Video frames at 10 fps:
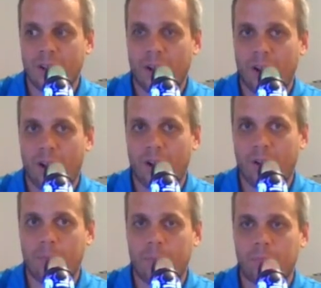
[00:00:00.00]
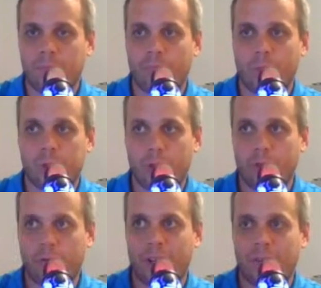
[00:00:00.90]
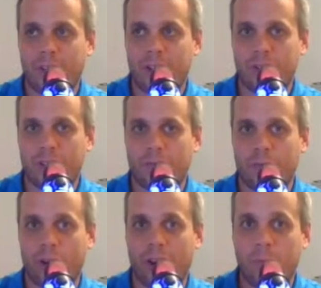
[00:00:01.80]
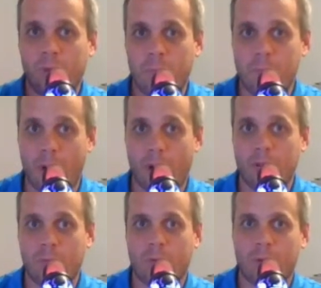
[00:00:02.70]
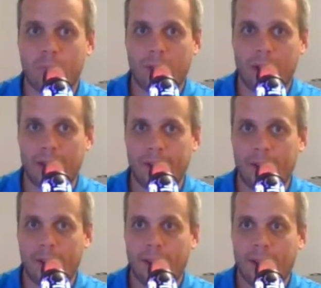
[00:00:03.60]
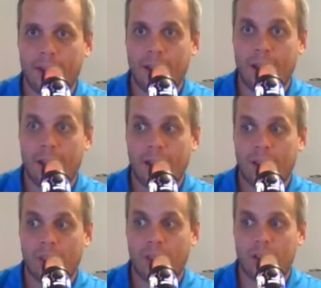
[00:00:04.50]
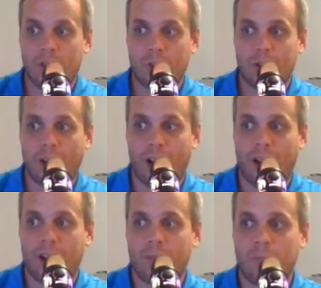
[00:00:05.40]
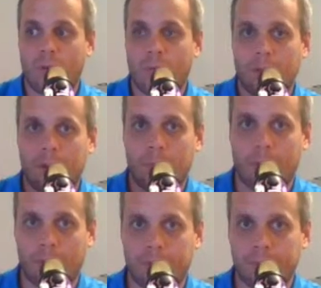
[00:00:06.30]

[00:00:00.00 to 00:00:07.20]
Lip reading: a certain rate of interest, if you're able to borrow more money, then you can hire more people.